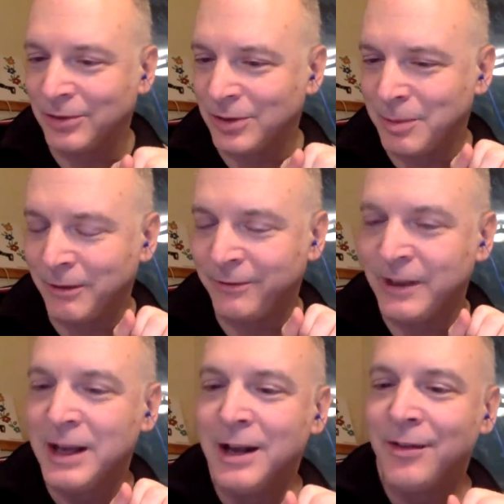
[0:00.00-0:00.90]
There's about
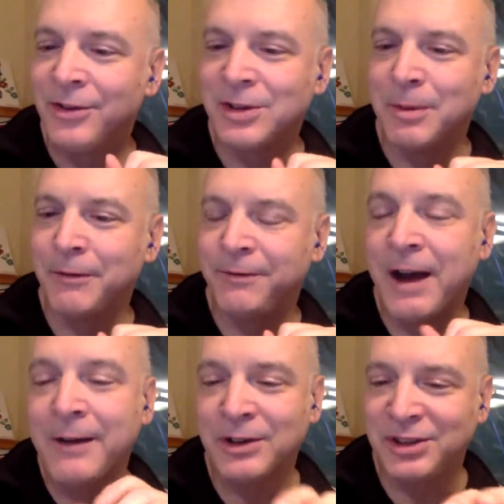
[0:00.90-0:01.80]
there's about
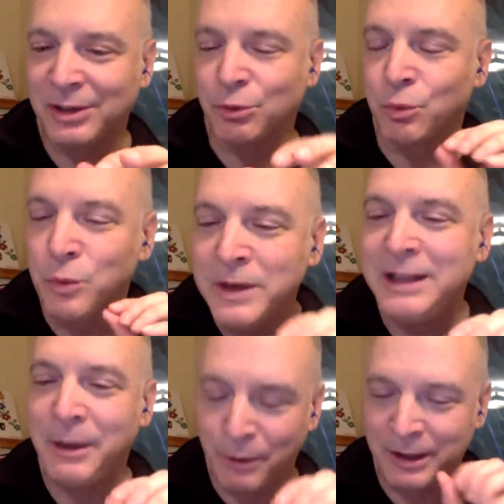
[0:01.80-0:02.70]
five or six
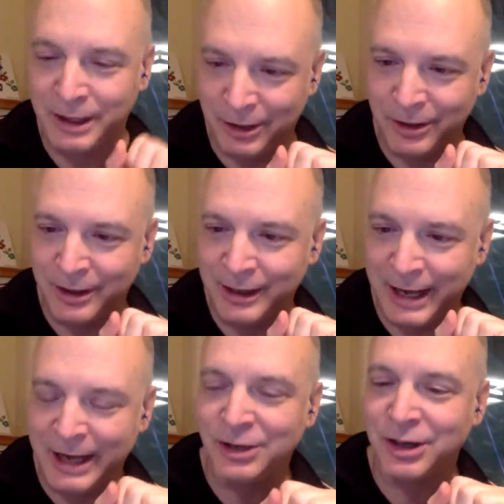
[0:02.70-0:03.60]
really really good
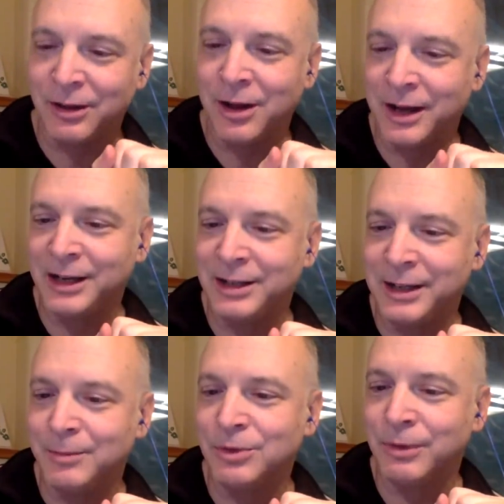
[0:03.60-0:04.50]
AHL hockey
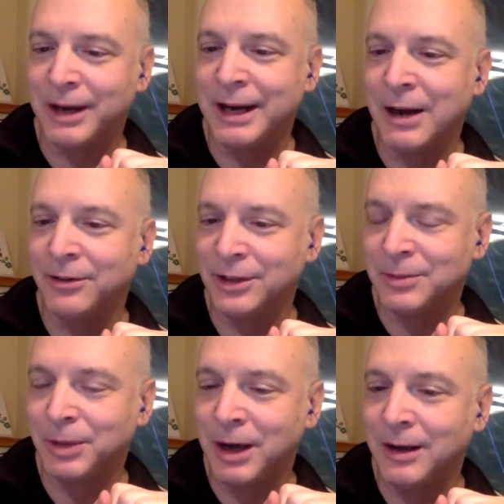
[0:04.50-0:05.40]
teams right now in these
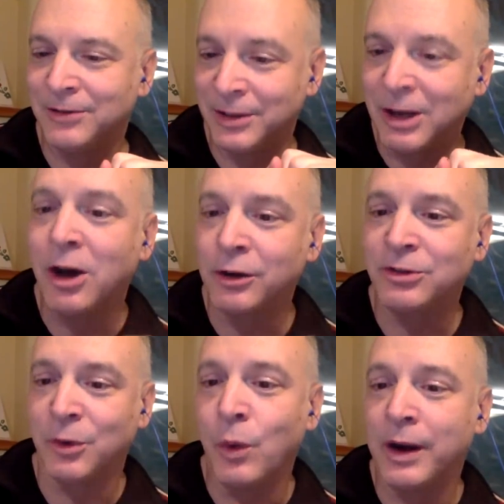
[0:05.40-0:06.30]
playoffs, and the
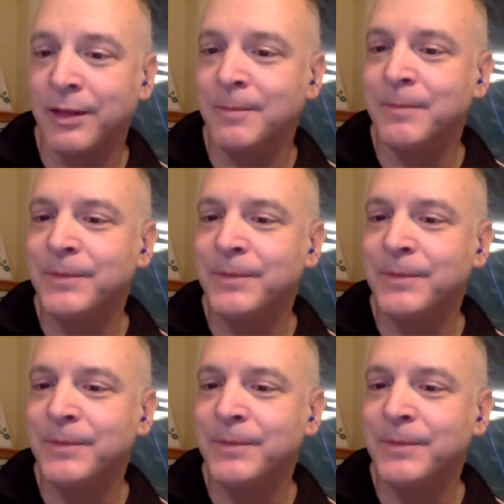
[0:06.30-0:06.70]
Condors are one of them.